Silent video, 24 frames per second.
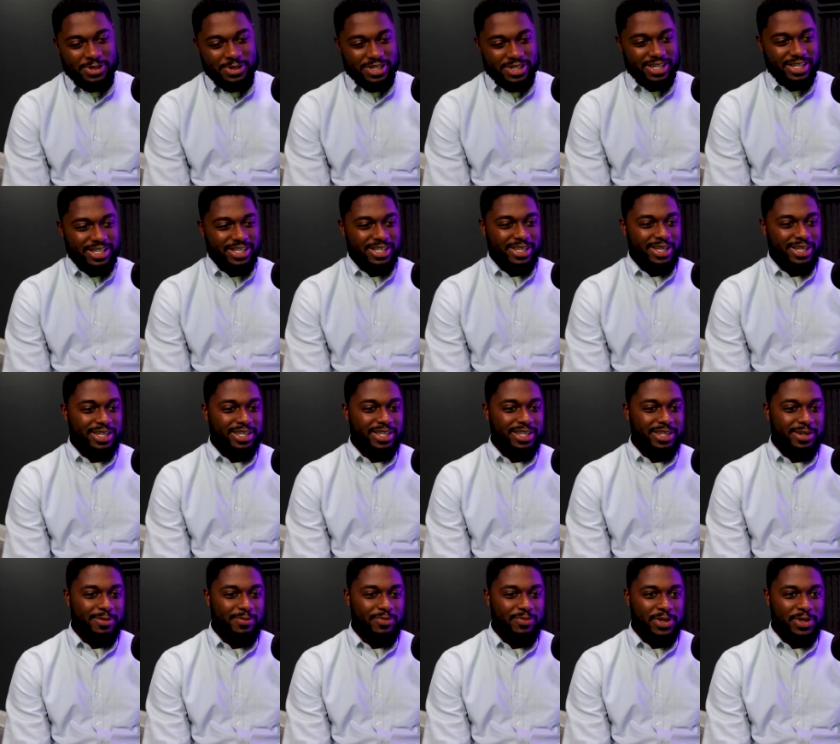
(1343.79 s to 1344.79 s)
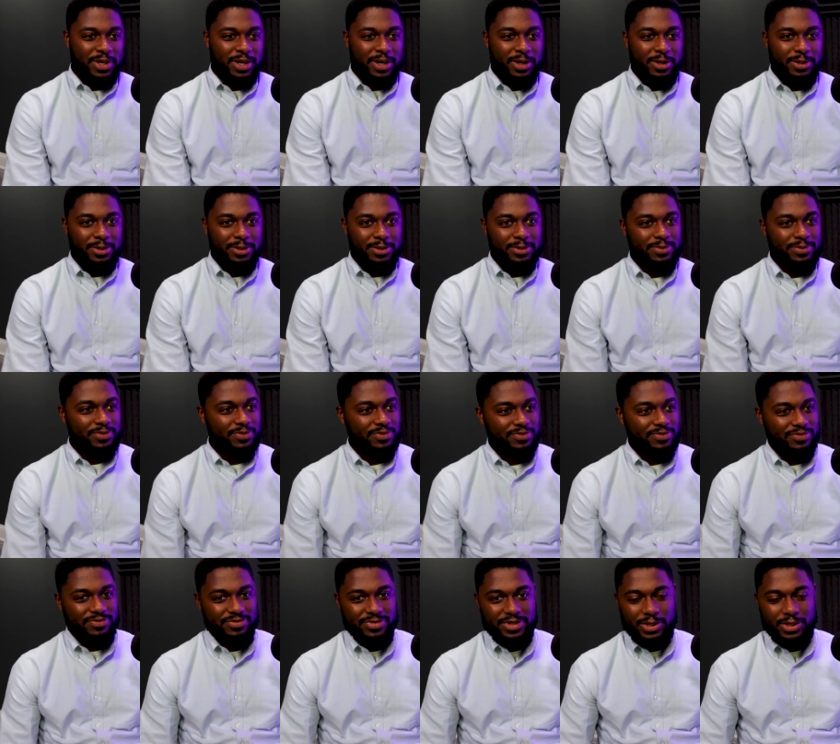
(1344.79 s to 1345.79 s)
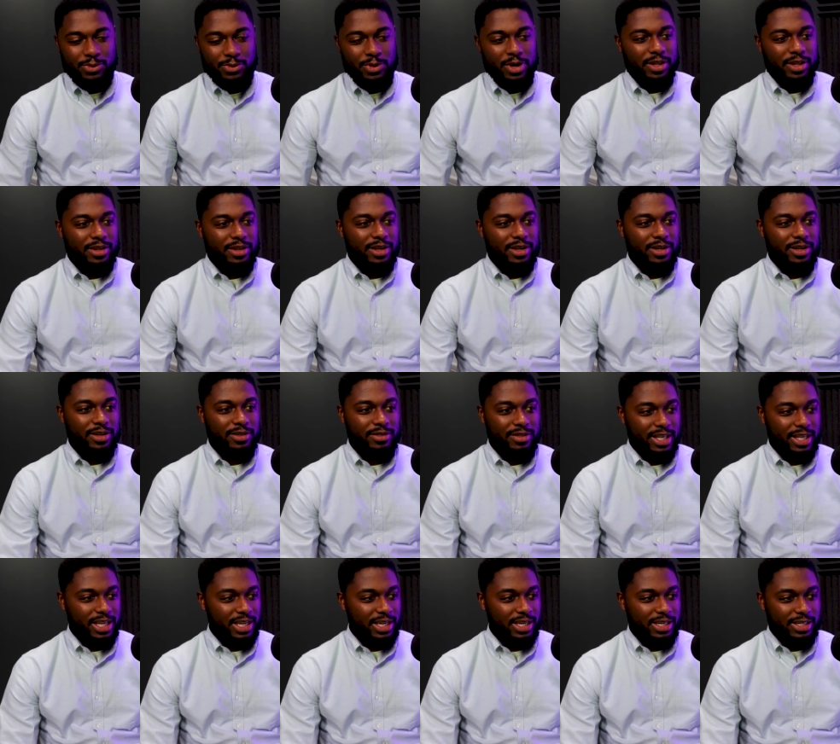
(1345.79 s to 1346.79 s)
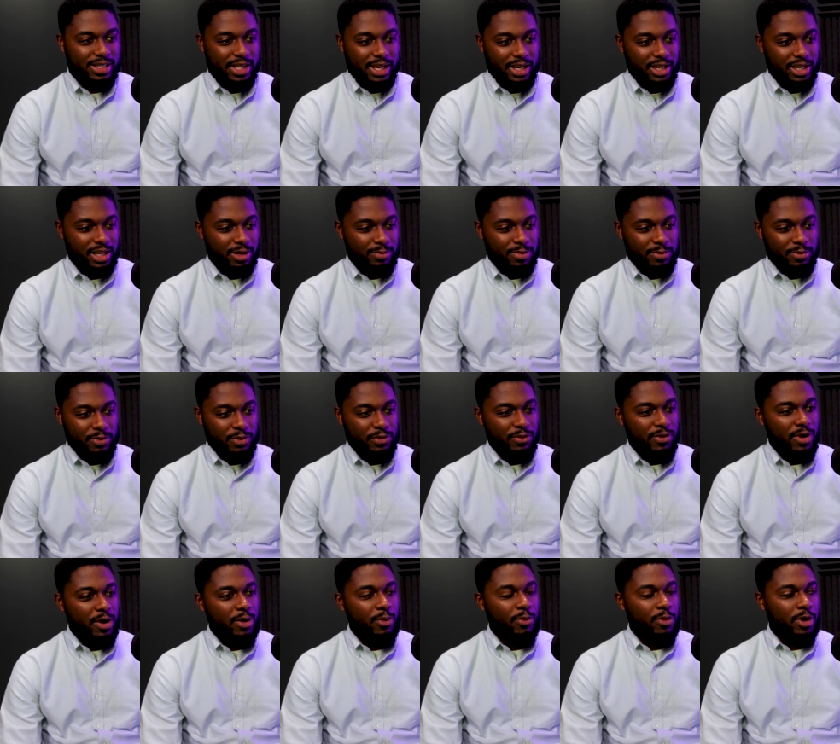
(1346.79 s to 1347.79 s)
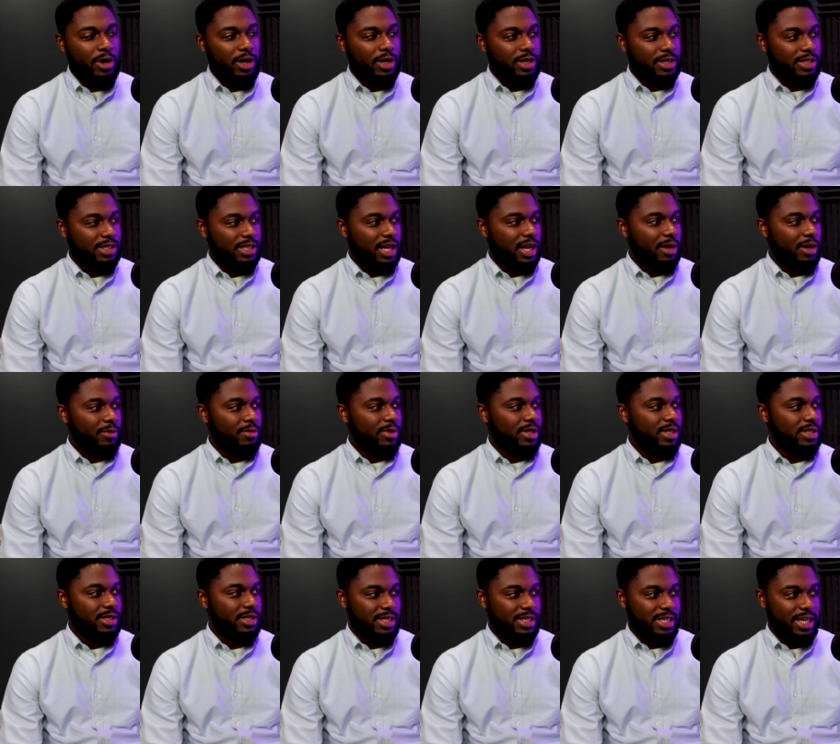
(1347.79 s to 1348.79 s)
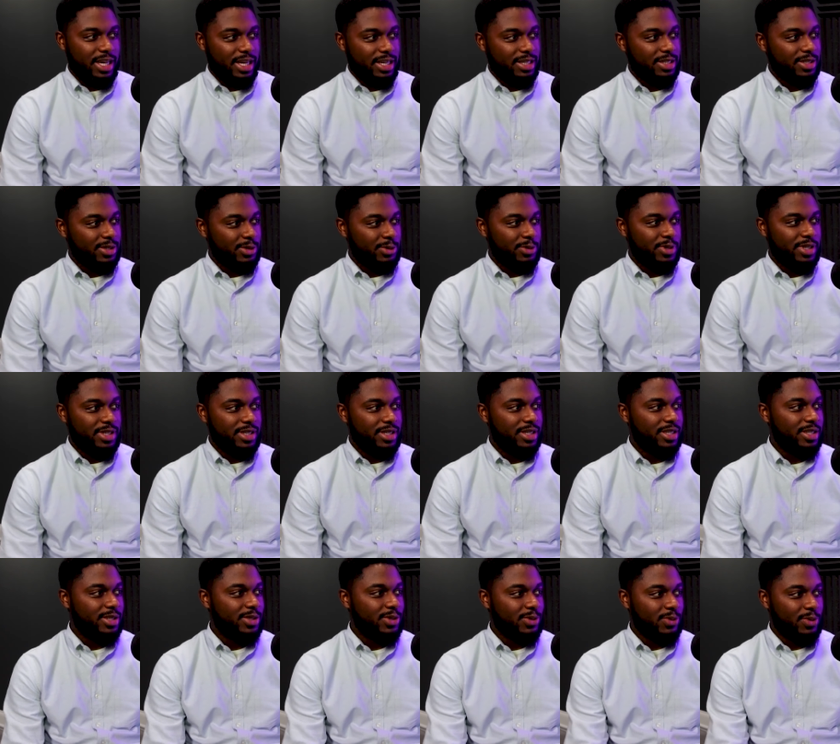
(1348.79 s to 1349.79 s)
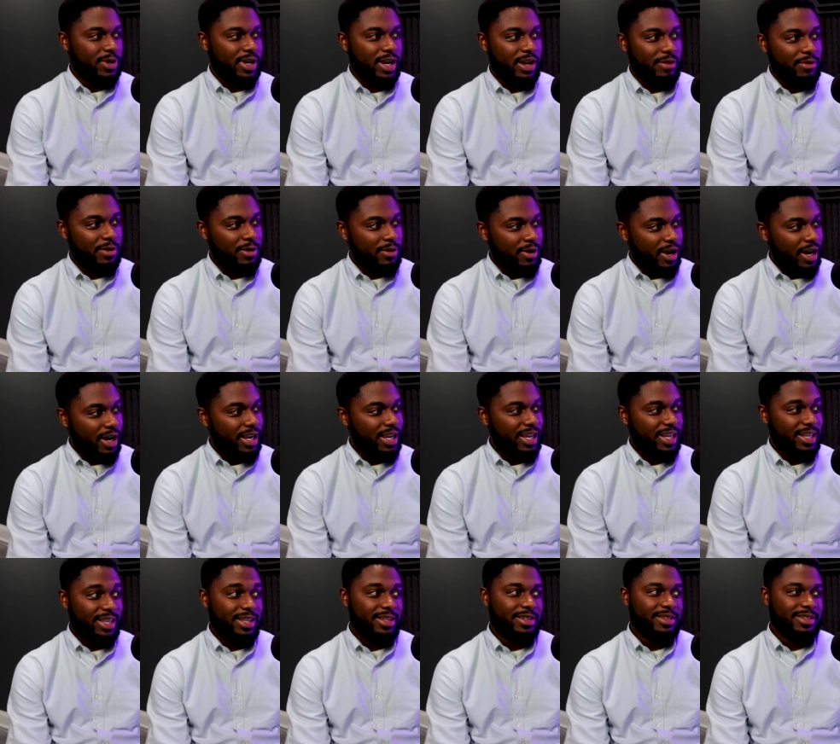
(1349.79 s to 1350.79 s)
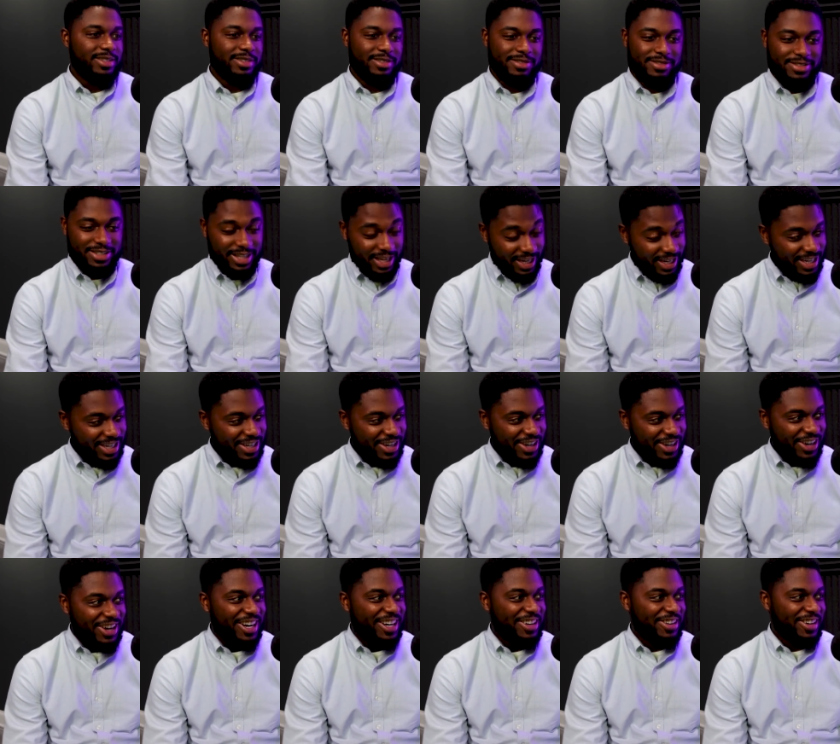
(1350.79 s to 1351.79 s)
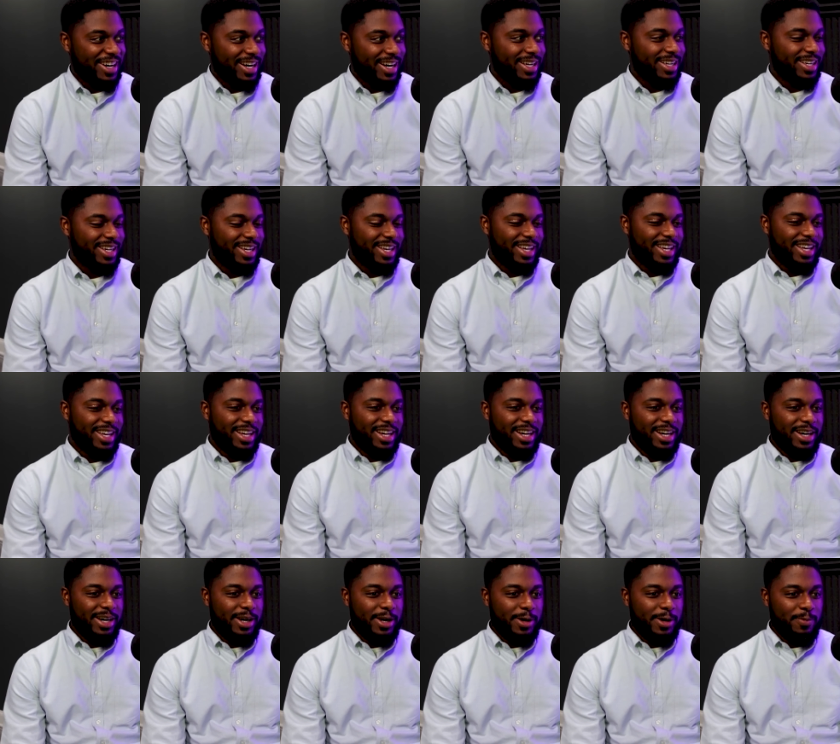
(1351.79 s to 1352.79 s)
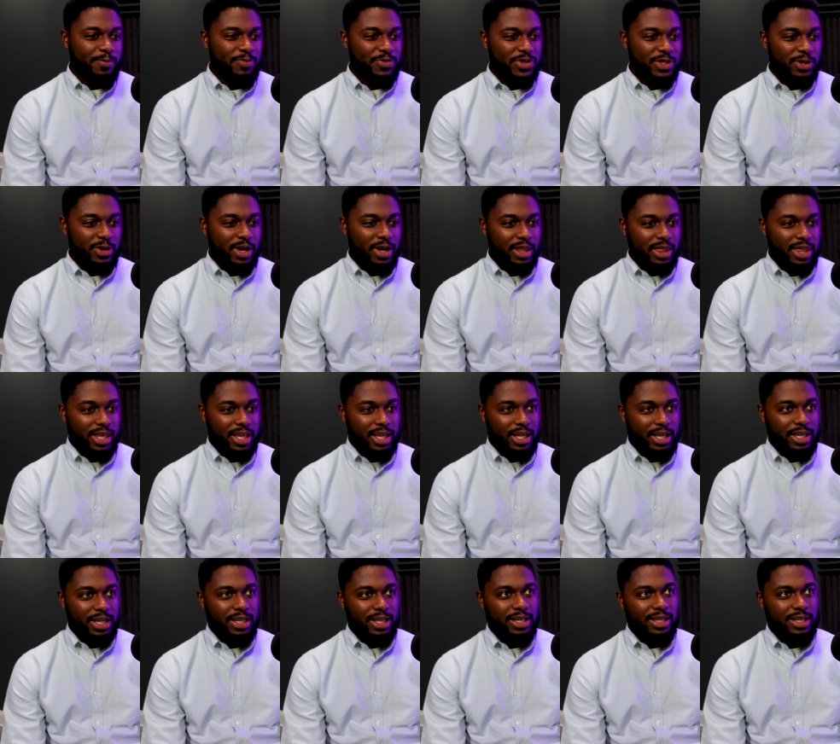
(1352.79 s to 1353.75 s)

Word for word: it to, you know, do other things like help them move homework, assignments, tests, quizzes, whatever, right? And they get caught, right? Um, so I think